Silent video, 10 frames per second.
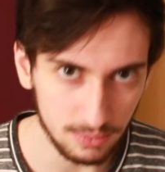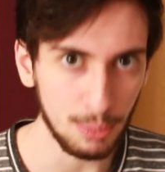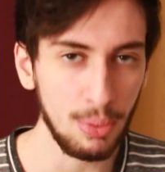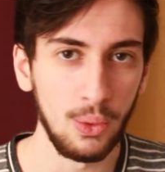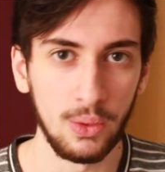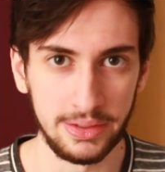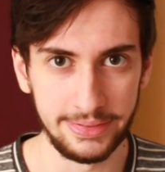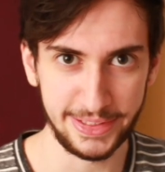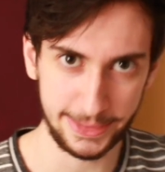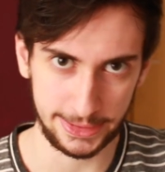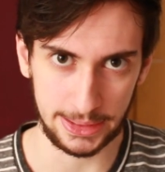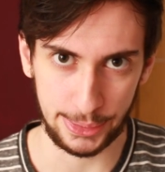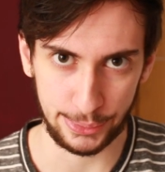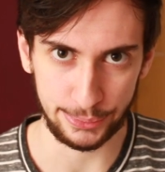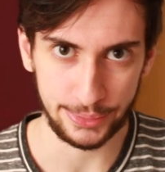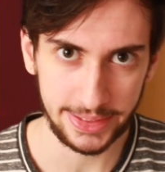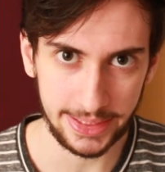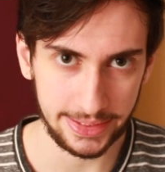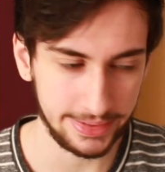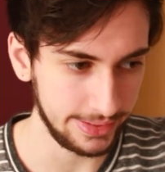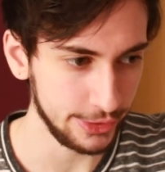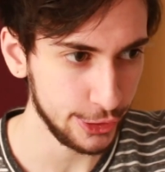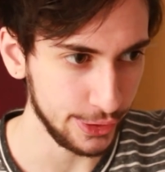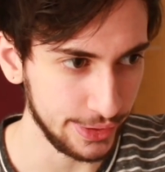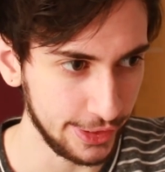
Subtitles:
report and, you know, get that shut